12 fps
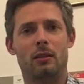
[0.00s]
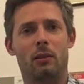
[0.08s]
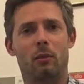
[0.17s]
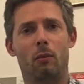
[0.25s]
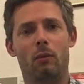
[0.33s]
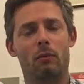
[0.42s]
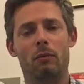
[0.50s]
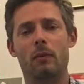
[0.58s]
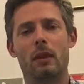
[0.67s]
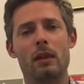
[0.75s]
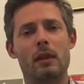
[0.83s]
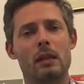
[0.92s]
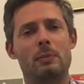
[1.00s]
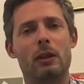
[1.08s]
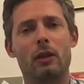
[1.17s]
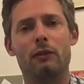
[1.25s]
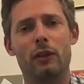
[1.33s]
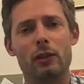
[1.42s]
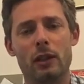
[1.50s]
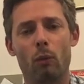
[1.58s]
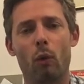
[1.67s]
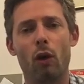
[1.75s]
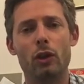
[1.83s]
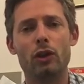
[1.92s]
it's a bit confusing
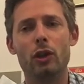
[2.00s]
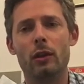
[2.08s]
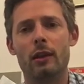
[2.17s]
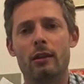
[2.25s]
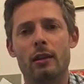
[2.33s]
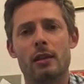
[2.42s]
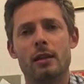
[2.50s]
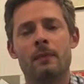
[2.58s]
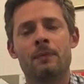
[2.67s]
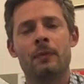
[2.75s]
what a unit is.